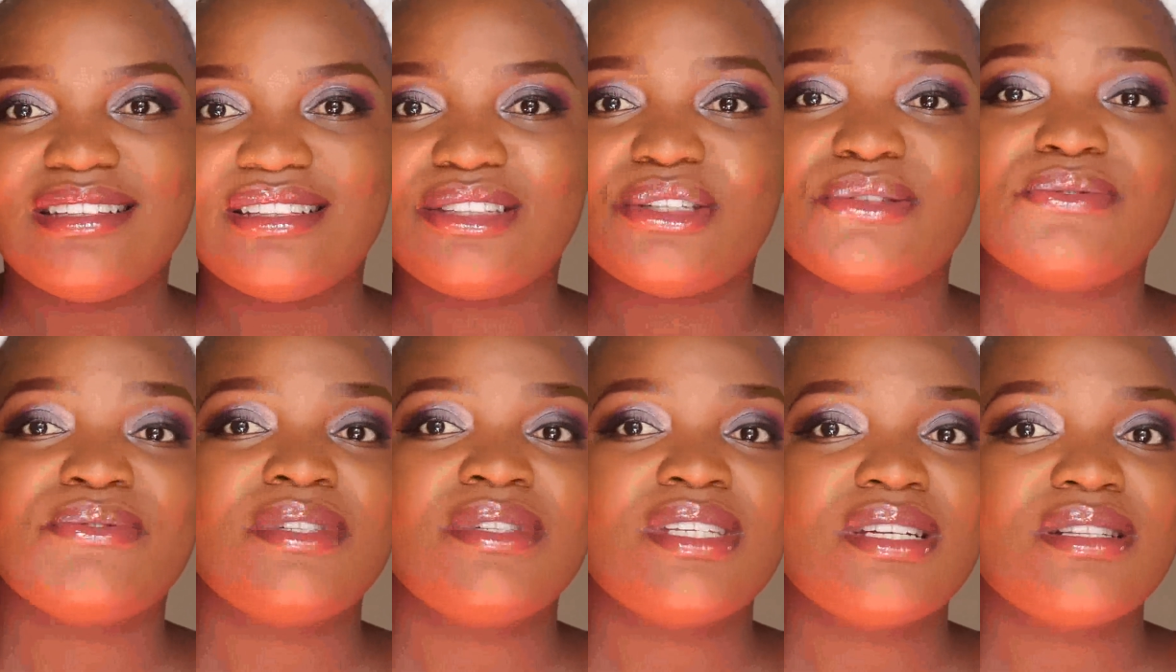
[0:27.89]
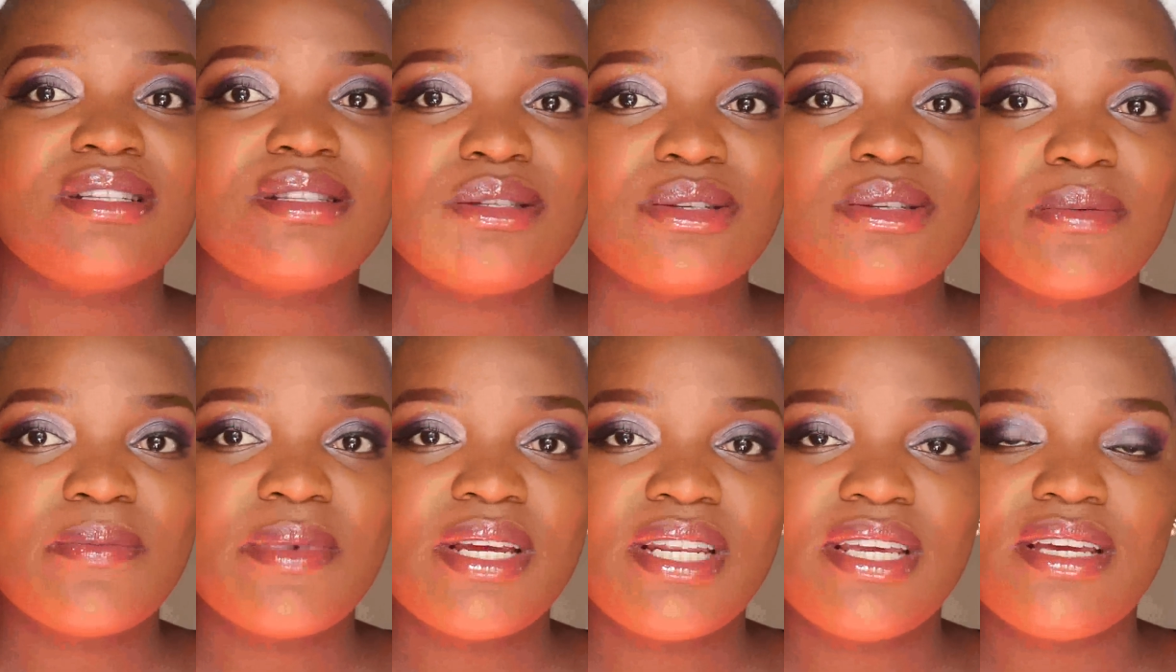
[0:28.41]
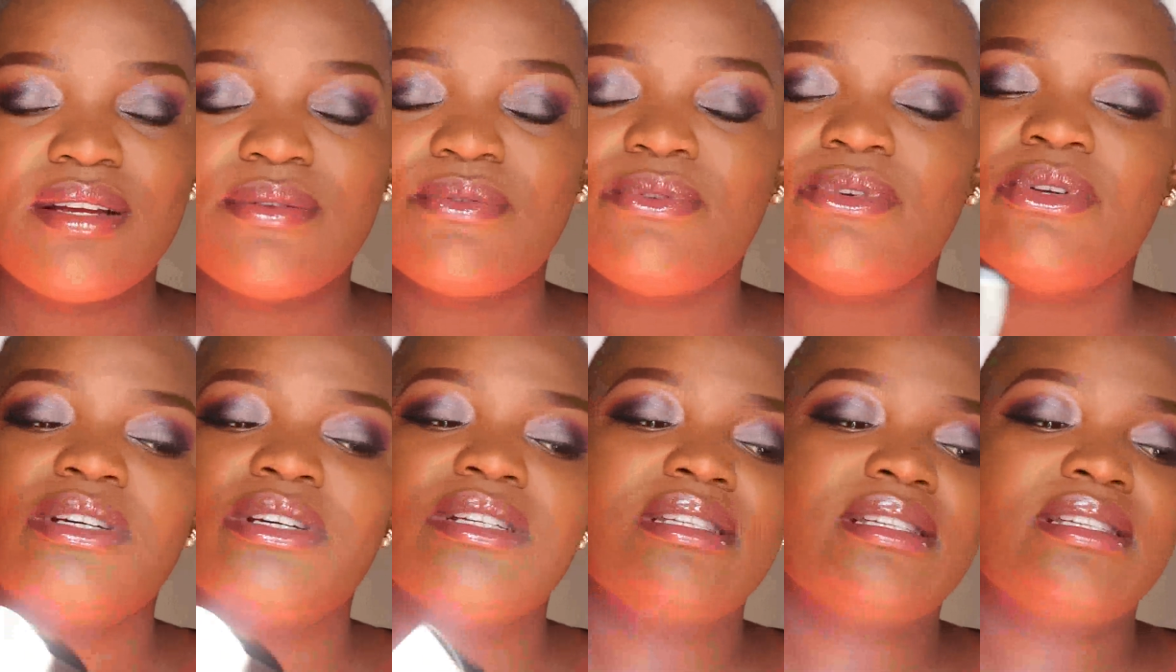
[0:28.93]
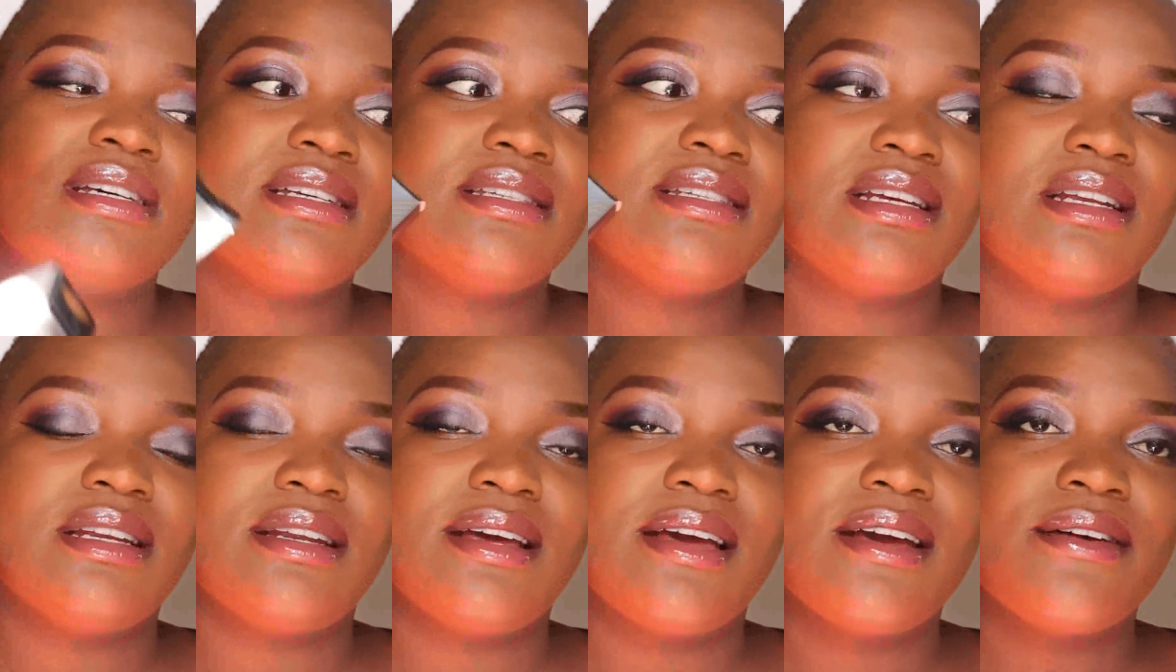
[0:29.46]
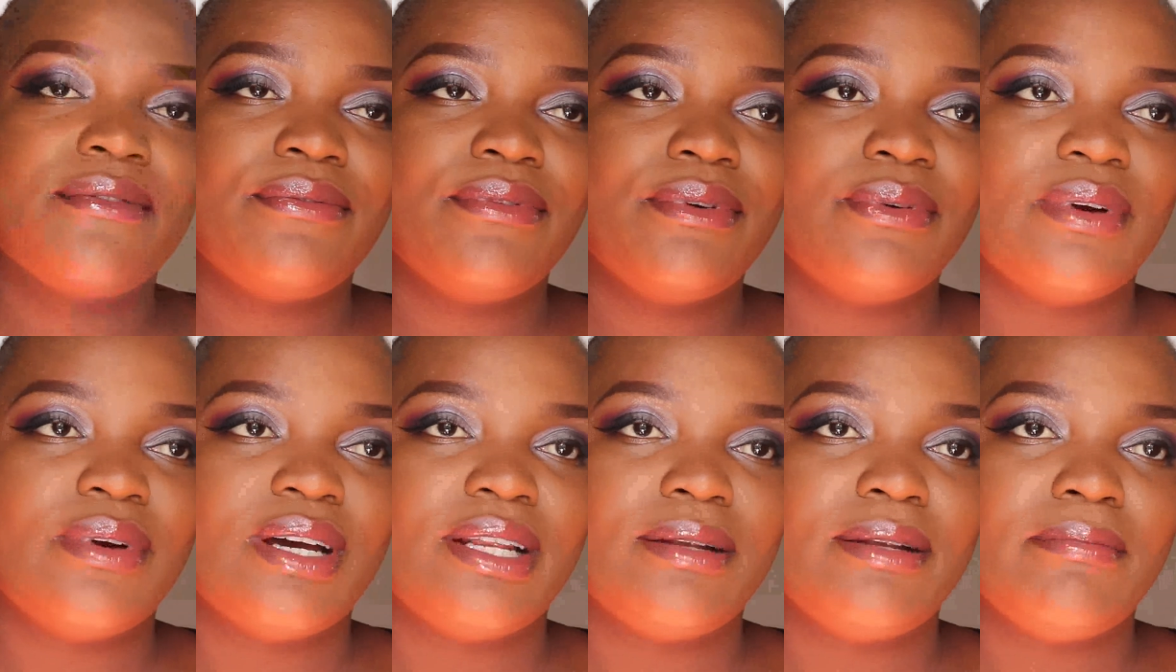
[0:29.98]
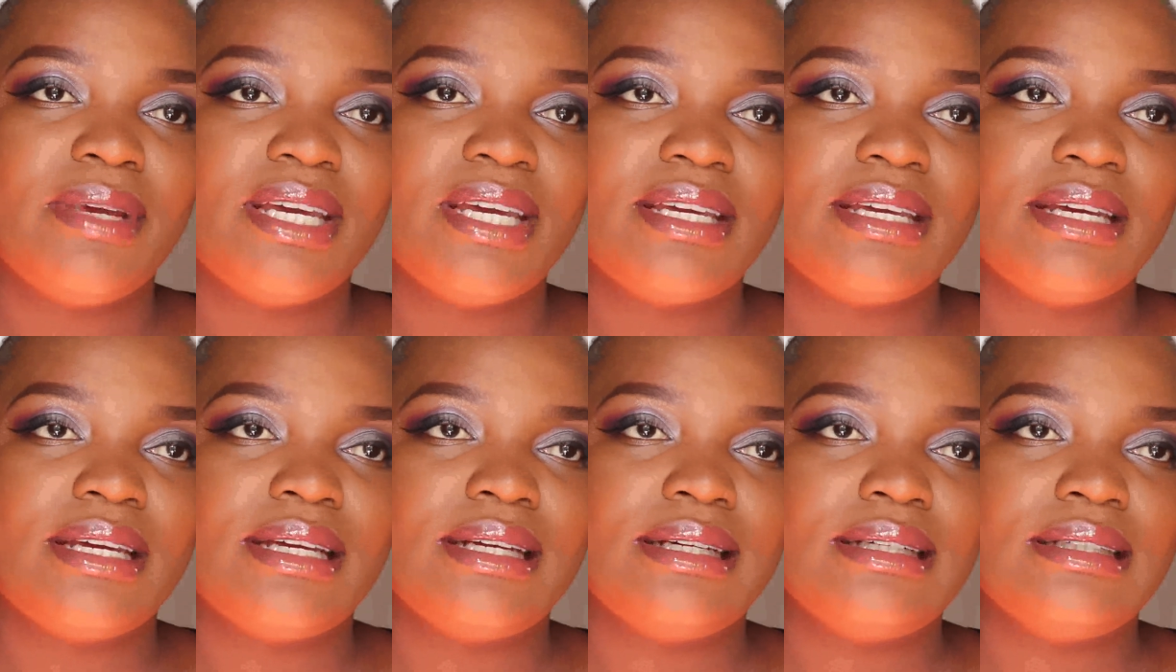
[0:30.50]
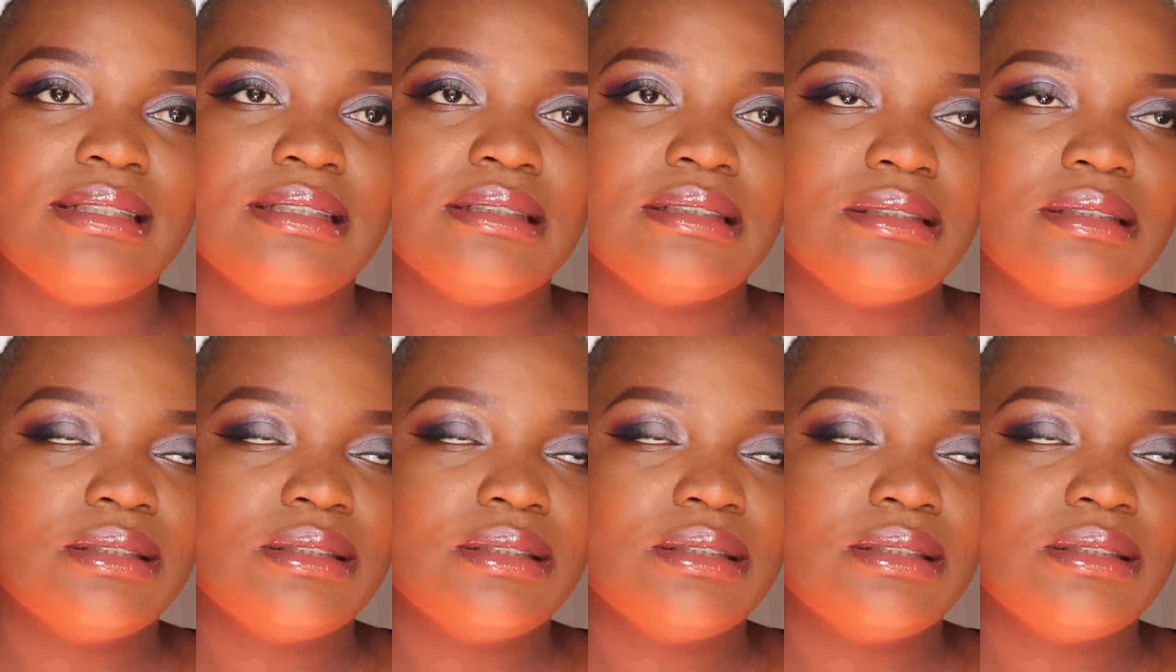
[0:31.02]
you've seen so many influencers and everyone making,